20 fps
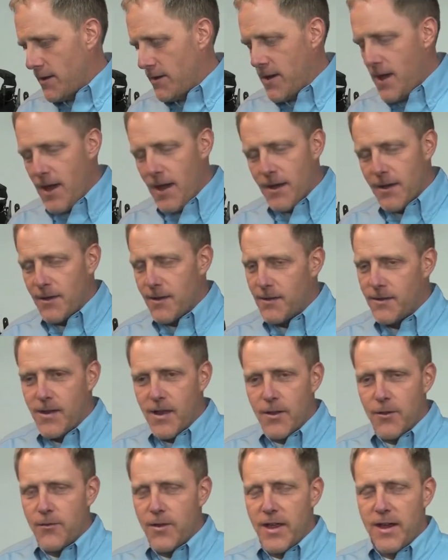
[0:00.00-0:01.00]
yeah,
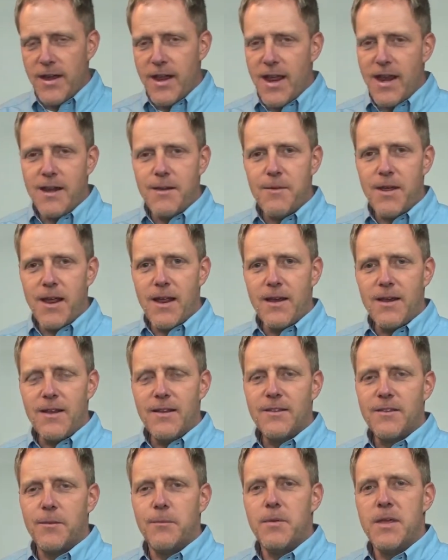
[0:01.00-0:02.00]
Yellow Van Handyman
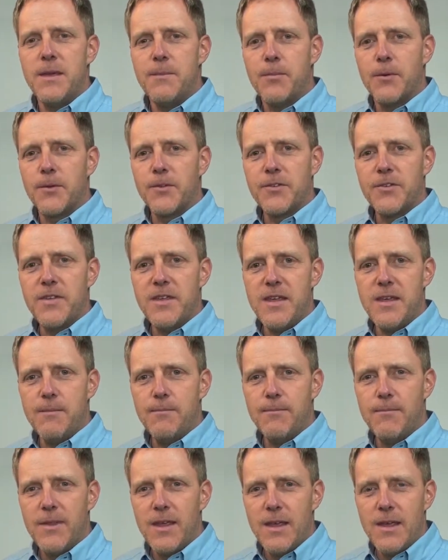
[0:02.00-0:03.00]
is the people's
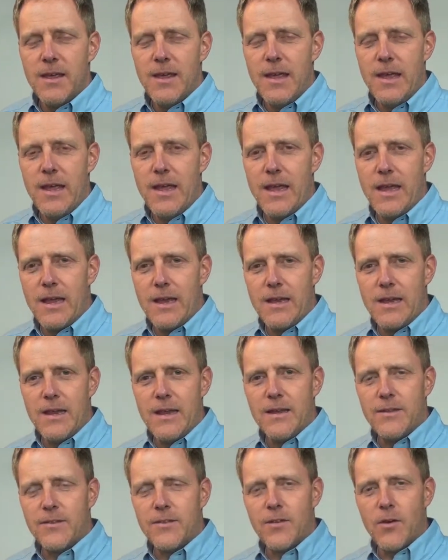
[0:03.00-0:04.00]
team, and
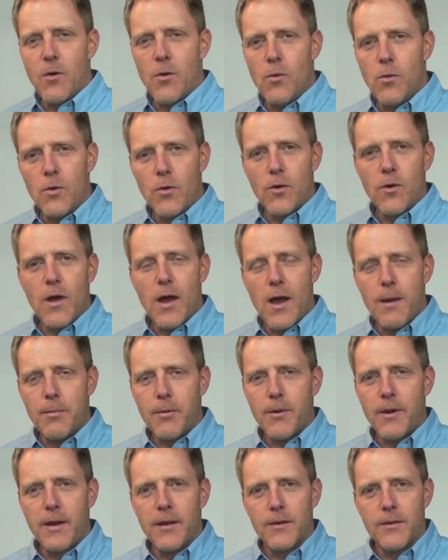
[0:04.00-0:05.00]
it's owner
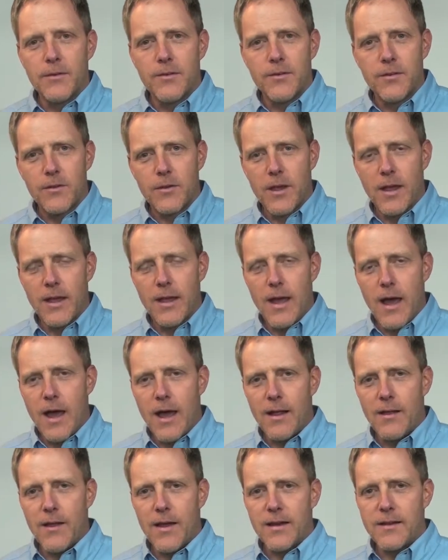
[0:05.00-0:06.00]
operators, okay?
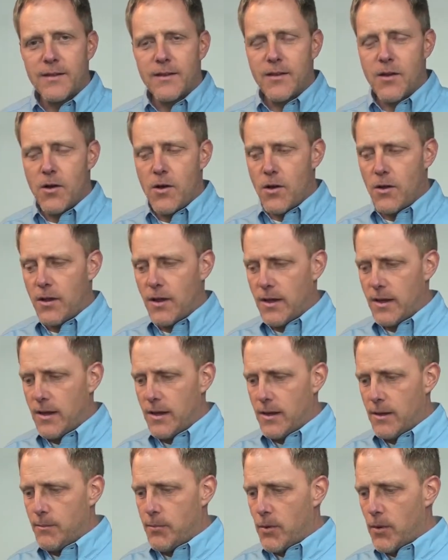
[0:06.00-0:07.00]
I like to call it
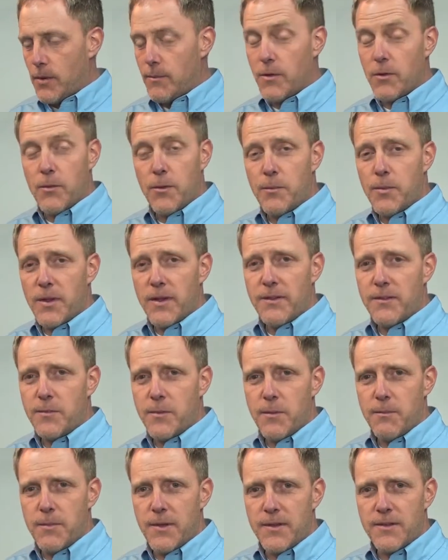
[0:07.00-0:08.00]
an employment
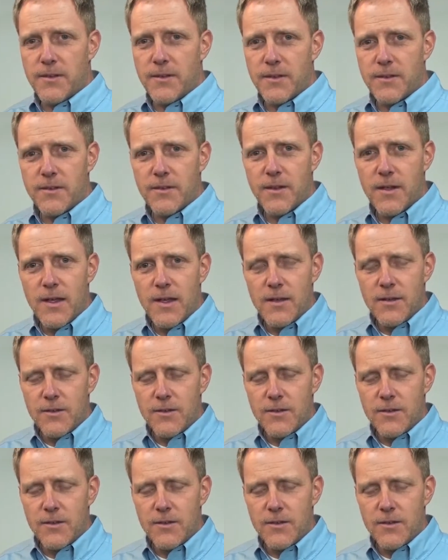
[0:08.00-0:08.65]
replacement business.